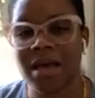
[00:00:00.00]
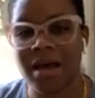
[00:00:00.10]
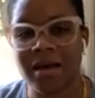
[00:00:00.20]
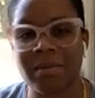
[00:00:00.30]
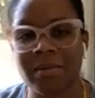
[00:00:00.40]

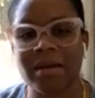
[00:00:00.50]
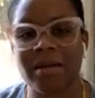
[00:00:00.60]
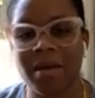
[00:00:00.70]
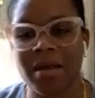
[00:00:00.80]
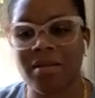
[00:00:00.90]
time and
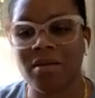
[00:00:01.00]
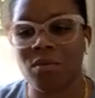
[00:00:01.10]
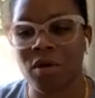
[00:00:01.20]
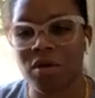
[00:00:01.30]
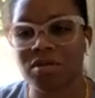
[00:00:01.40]
committing the
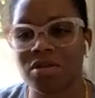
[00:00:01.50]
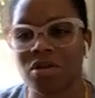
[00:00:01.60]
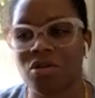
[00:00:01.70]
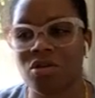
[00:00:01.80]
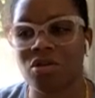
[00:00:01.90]
work to
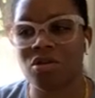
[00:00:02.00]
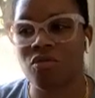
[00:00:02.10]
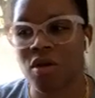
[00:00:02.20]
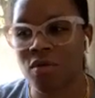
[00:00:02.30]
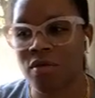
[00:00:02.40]
growth.
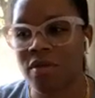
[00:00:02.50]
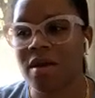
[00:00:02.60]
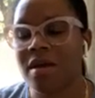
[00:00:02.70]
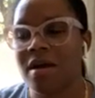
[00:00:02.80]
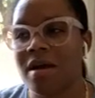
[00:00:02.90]

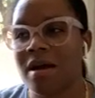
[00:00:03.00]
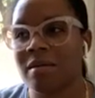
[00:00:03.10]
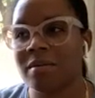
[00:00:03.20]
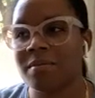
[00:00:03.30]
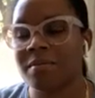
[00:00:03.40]

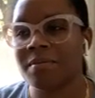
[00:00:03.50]
And